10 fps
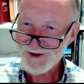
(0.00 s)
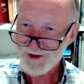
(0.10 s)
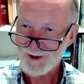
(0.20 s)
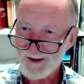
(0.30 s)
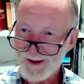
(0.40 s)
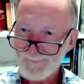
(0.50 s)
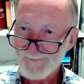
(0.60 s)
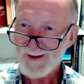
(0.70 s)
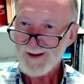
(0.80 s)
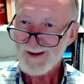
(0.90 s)
sugar
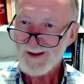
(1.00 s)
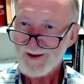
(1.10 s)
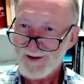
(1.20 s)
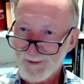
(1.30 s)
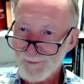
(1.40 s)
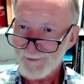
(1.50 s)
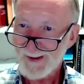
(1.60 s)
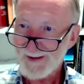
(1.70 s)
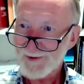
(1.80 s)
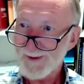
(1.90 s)
kills
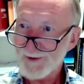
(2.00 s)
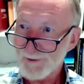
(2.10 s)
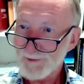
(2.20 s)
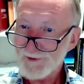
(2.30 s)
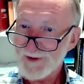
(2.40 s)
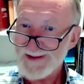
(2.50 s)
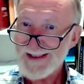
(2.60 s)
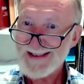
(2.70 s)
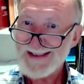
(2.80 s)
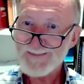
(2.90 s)
bugs, but it's also a
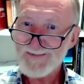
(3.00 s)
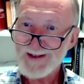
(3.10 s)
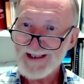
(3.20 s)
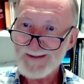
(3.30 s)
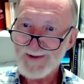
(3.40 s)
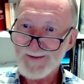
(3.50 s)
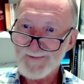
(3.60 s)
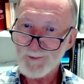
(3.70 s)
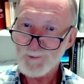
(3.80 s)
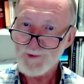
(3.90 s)
nice environment
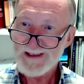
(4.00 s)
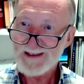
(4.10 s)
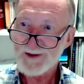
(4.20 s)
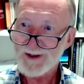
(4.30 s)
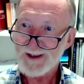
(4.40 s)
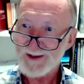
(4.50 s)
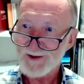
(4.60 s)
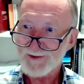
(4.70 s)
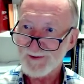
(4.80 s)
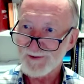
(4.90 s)
for regrowing
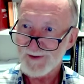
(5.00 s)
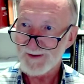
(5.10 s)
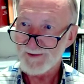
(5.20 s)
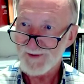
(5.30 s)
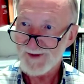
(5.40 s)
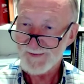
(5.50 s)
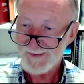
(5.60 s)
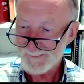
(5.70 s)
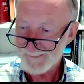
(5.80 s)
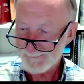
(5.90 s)
tissue cells. And I think
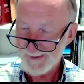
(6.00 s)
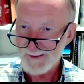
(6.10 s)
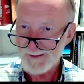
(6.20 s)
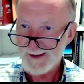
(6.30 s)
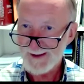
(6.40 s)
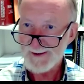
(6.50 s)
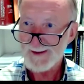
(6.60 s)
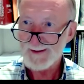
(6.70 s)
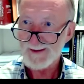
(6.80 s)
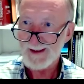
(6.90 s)
there may have been an
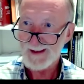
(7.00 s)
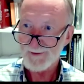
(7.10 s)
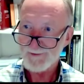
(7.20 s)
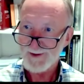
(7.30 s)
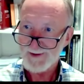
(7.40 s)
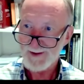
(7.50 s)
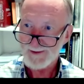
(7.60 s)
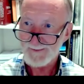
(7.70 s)
iodine allergy tucked